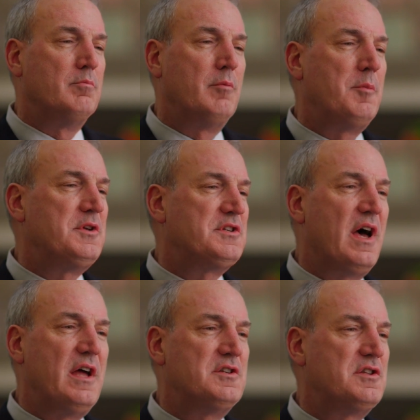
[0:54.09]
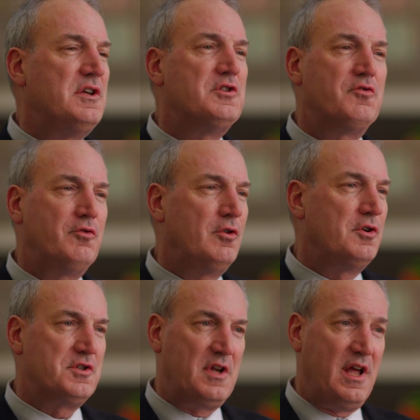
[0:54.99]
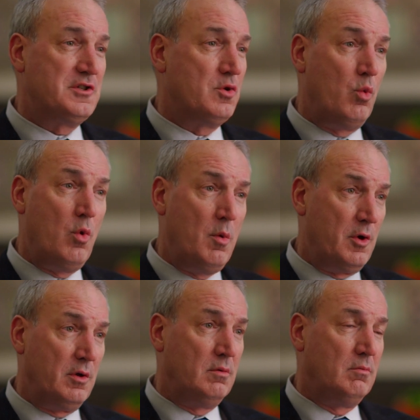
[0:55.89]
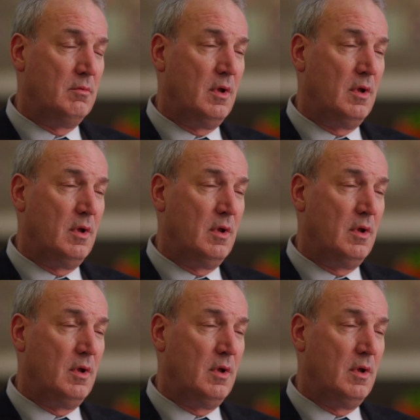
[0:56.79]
But besides these firsts as a woman,